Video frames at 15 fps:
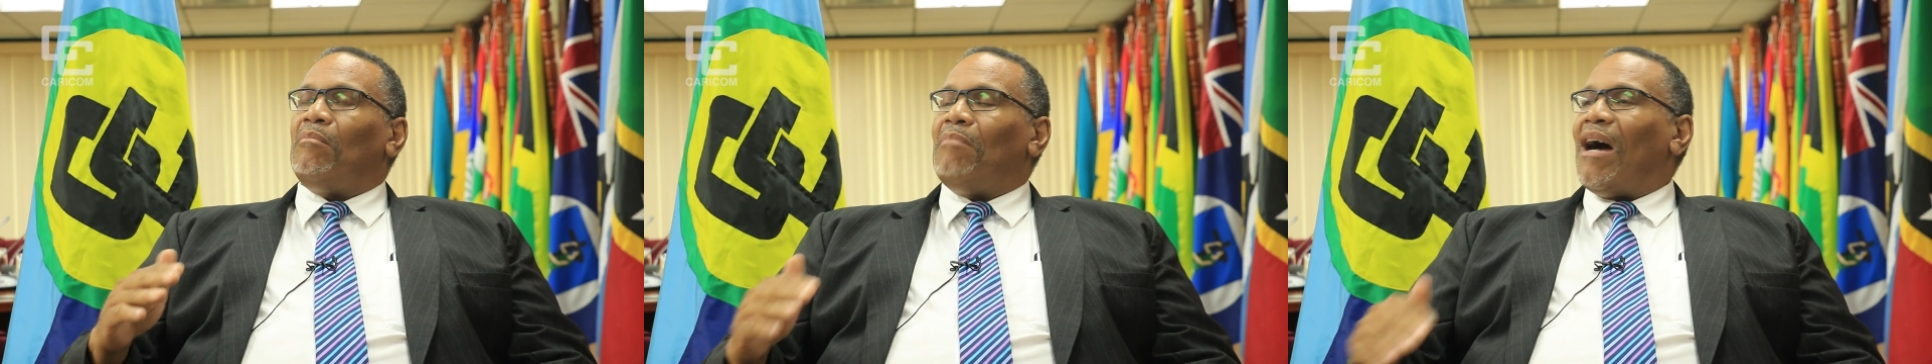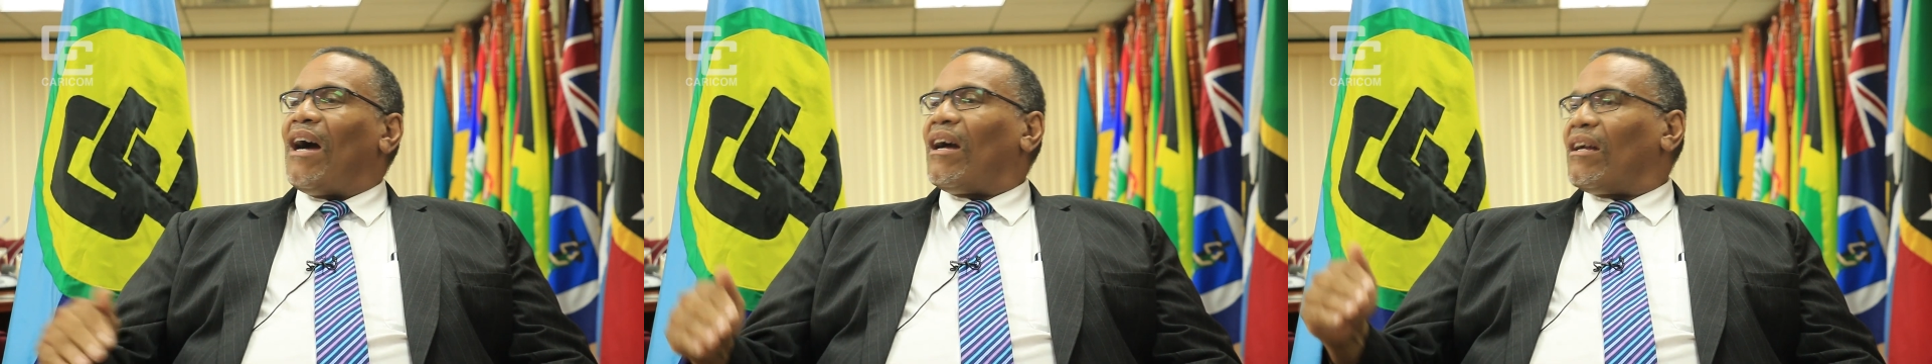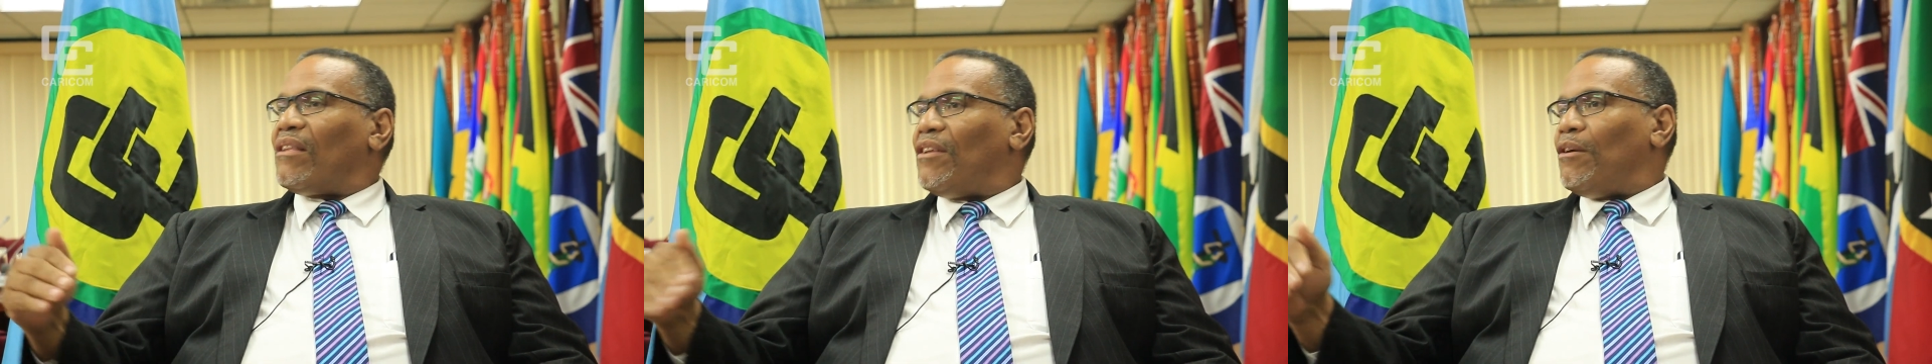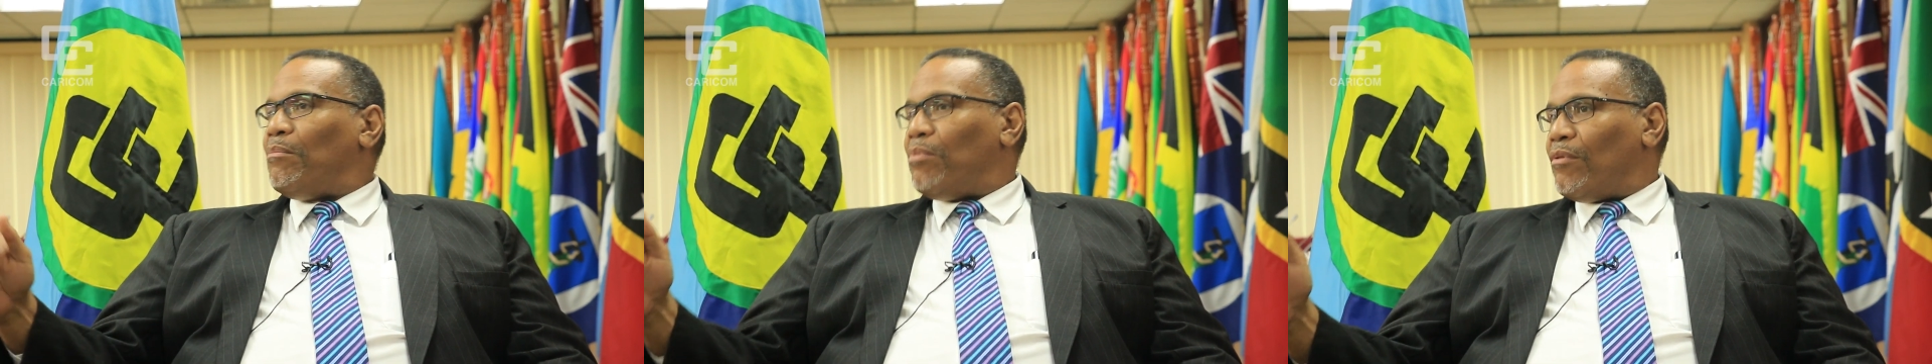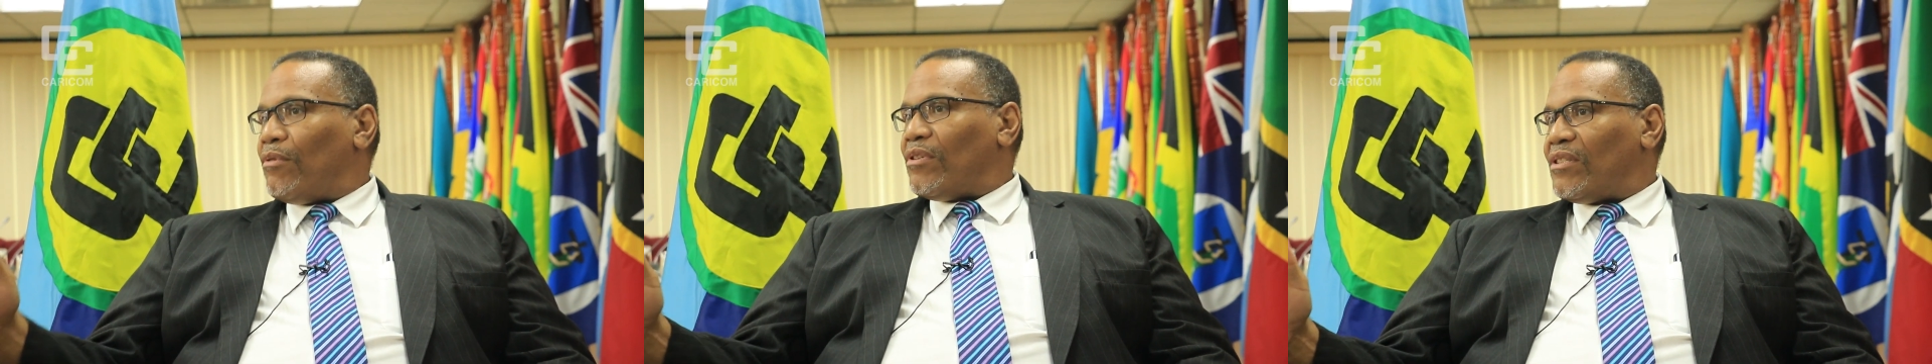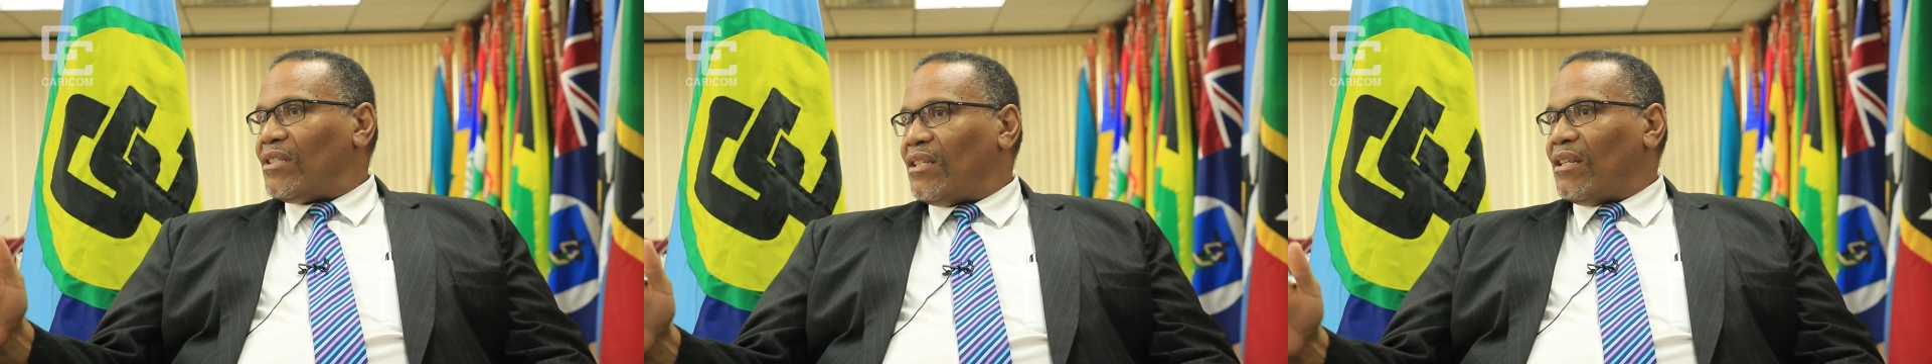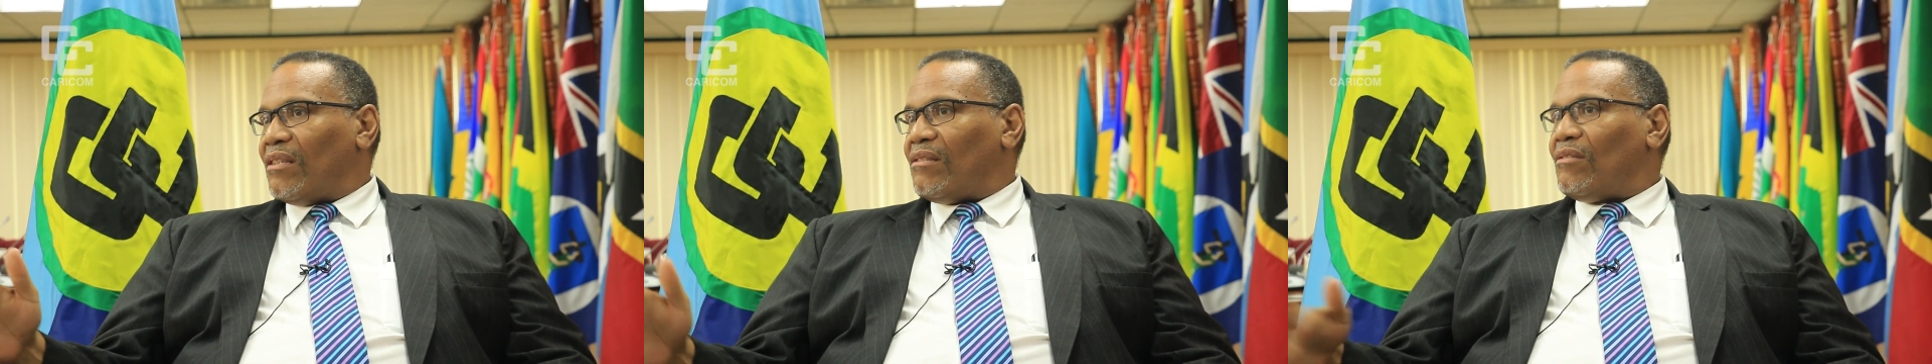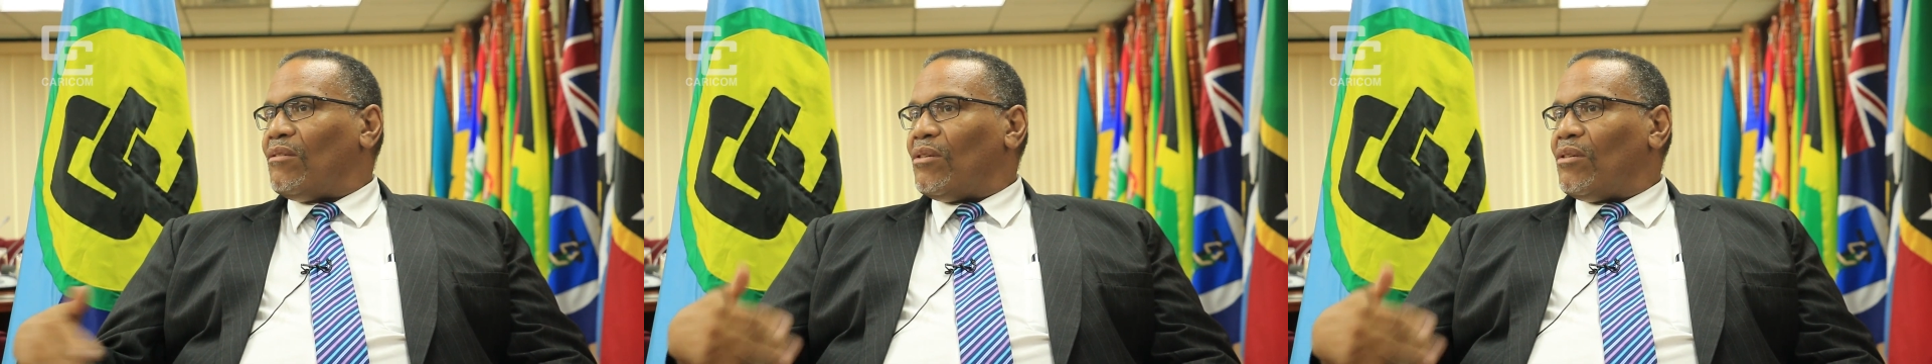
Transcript: bank their proceeds,